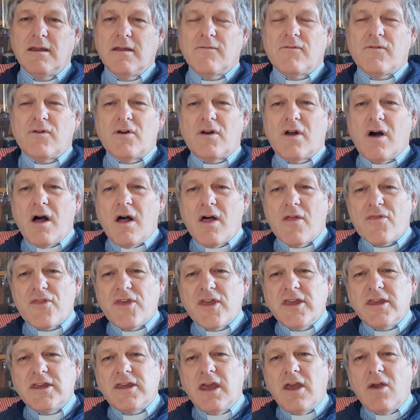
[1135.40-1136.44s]
for our
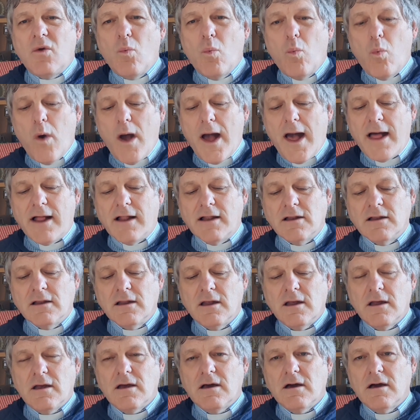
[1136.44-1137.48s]
thinking well
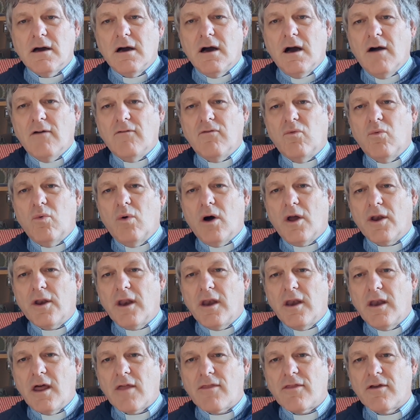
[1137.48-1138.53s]
of one
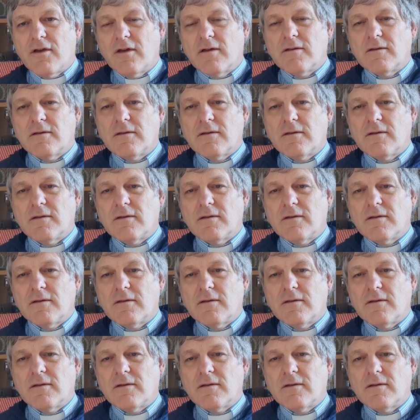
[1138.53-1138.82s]
another.